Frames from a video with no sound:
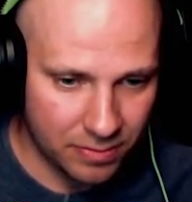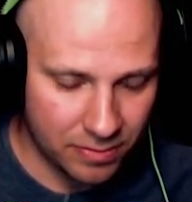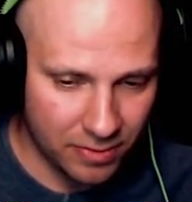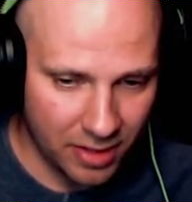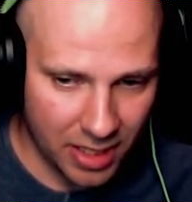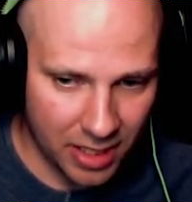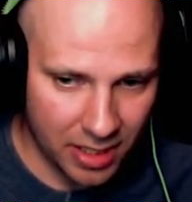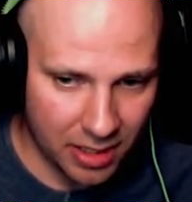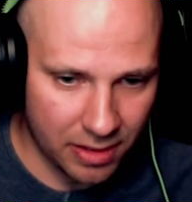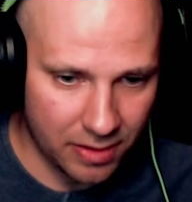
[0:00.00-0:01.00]

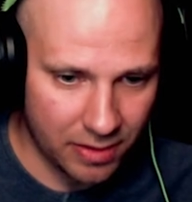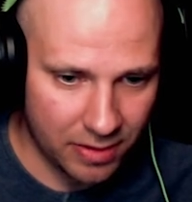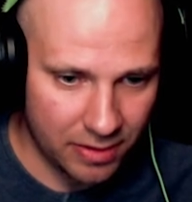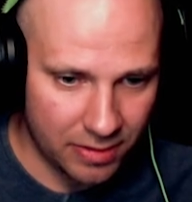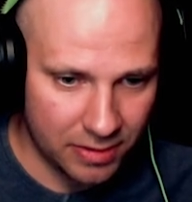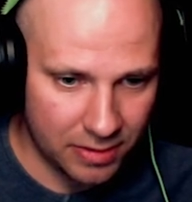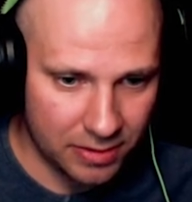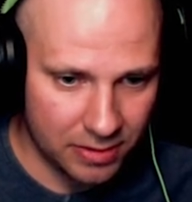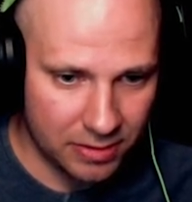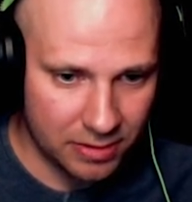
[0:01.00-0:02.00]
There.
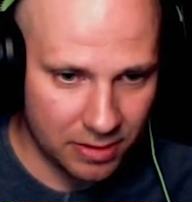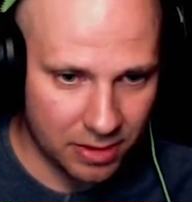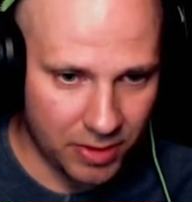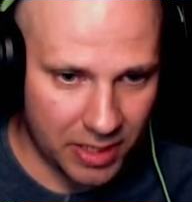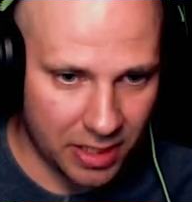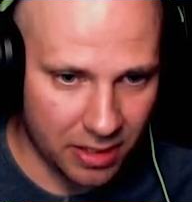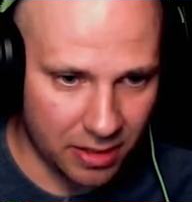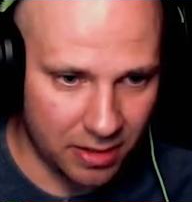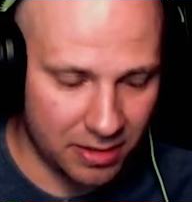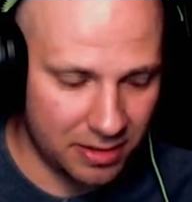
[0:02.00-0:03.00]
Go in there.
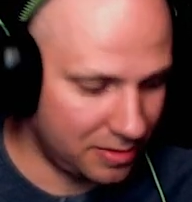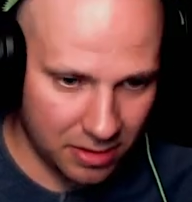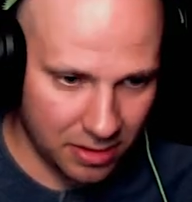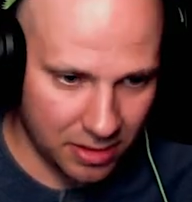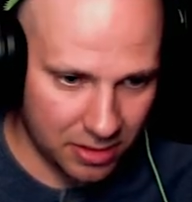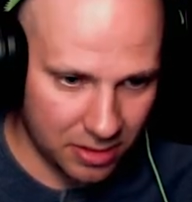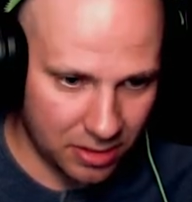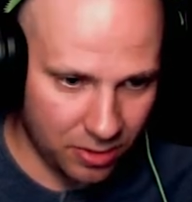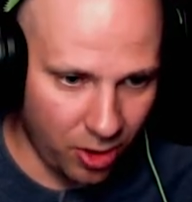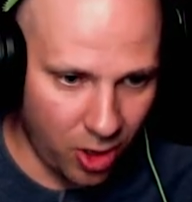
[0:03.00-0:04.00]
Is the
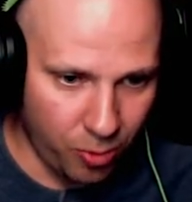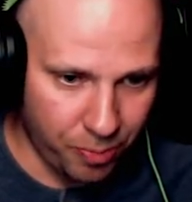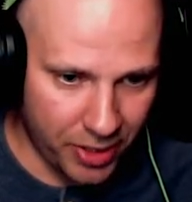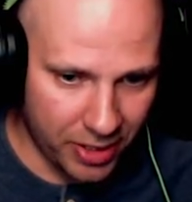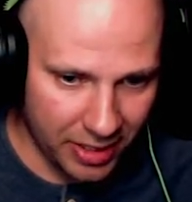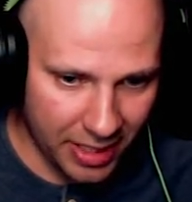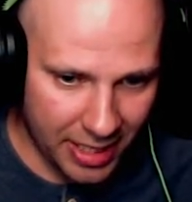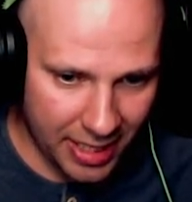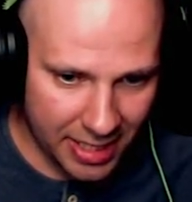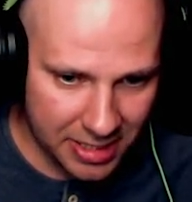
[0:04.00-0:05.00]
door open? It
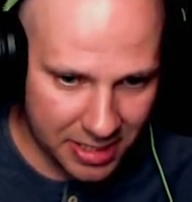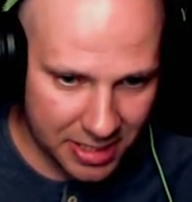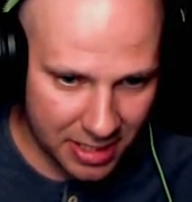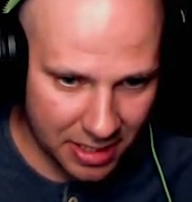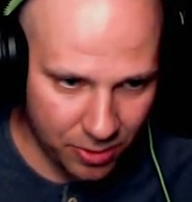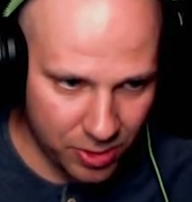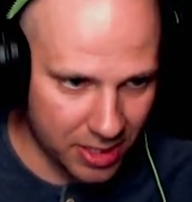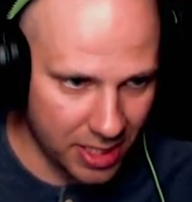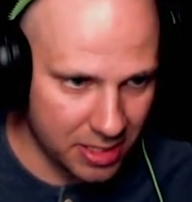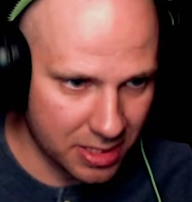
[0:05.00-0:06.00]
is. Who's
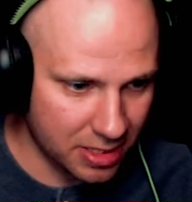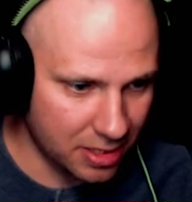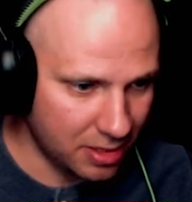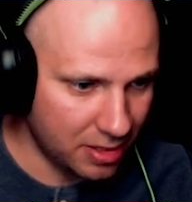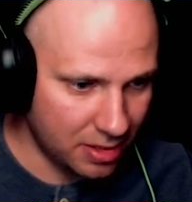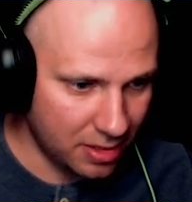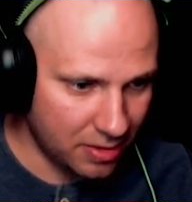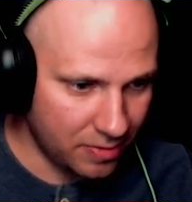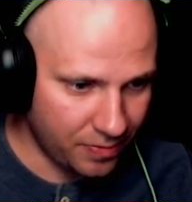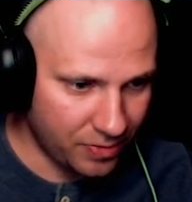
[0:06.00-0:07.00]
this?
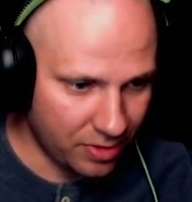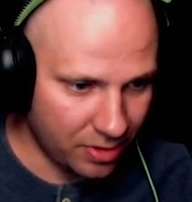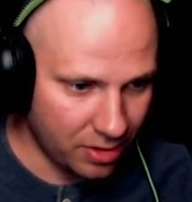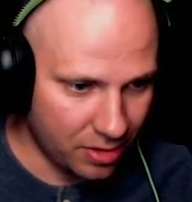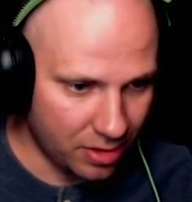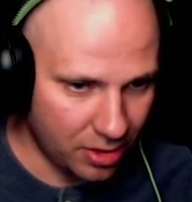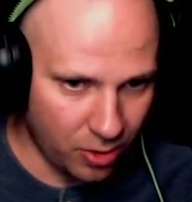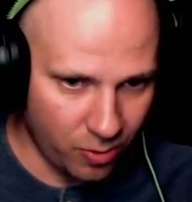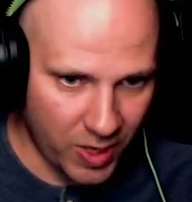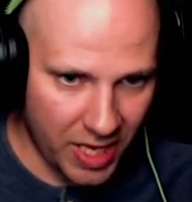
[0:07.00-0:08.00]
Your
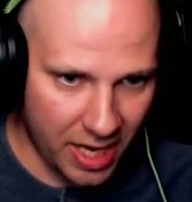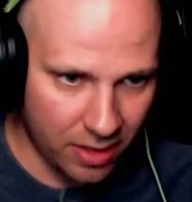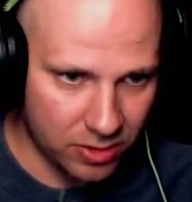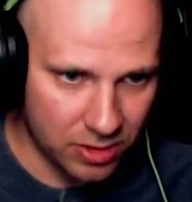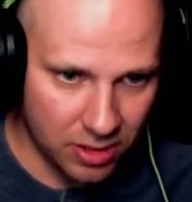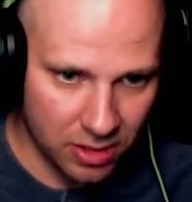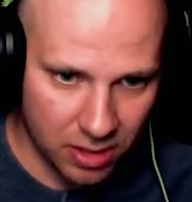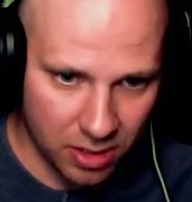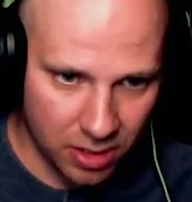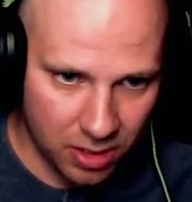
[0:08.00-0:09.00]
way out.
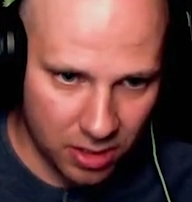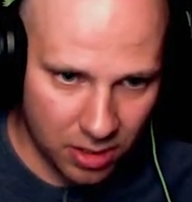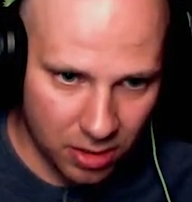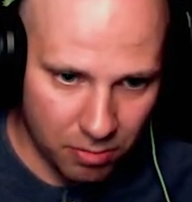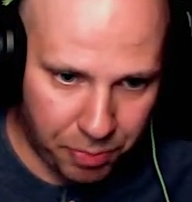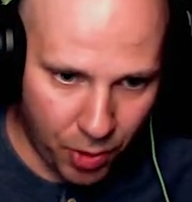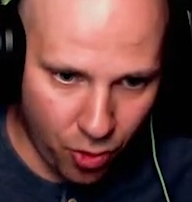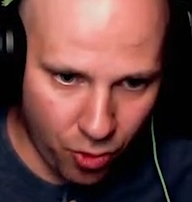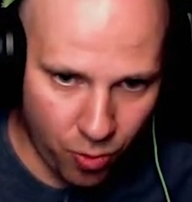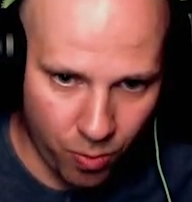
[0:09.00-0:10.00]

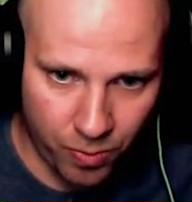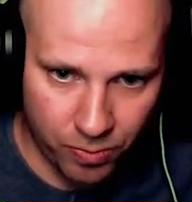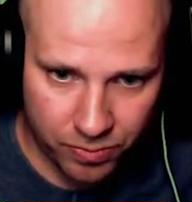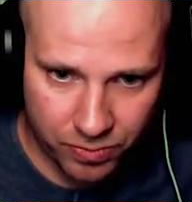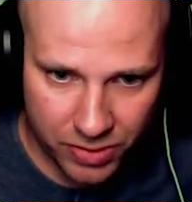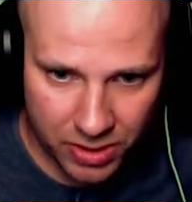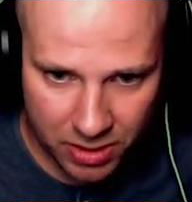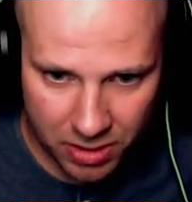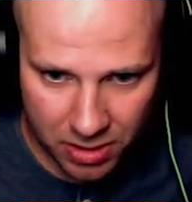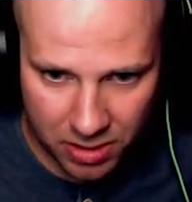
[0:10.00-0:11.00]
Boom.
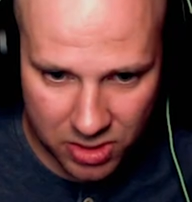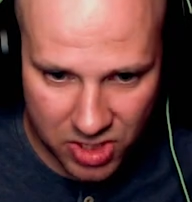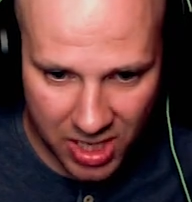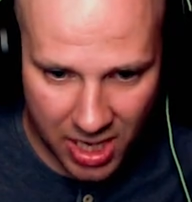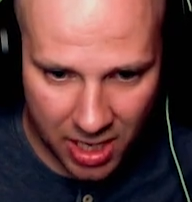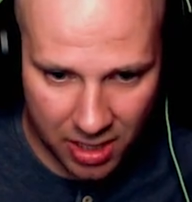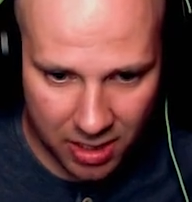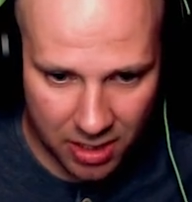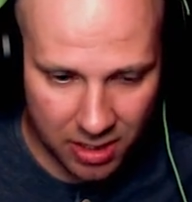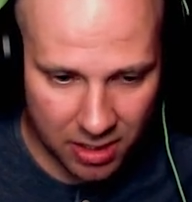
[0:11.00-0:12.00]
Scared.
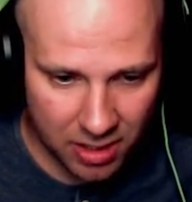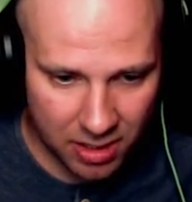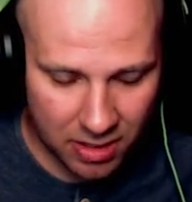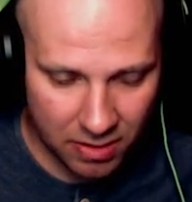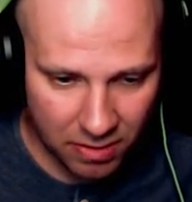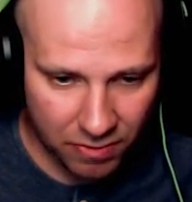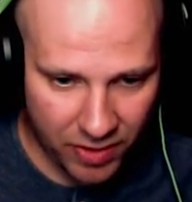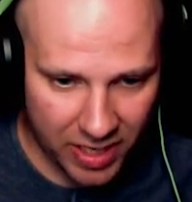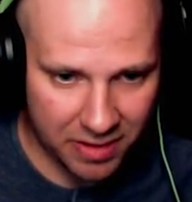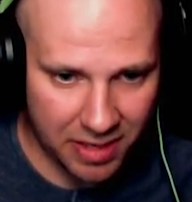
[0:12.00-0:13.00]

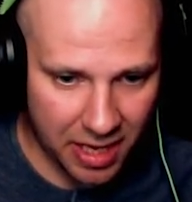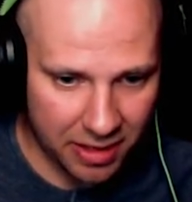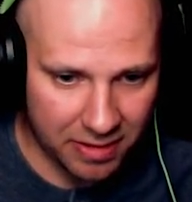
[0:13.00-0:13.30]
Fred dead.